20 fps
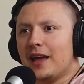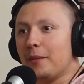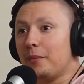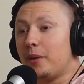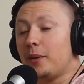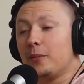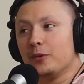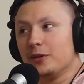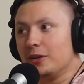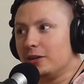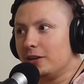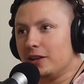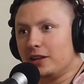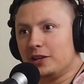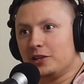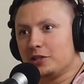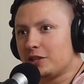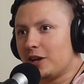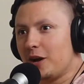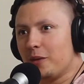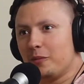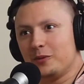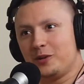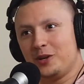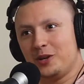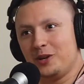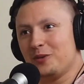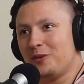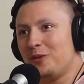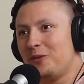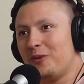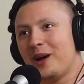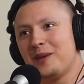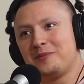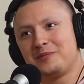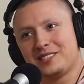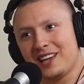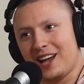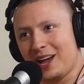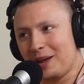and people literally just come to your
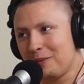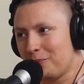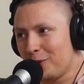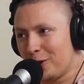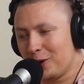website,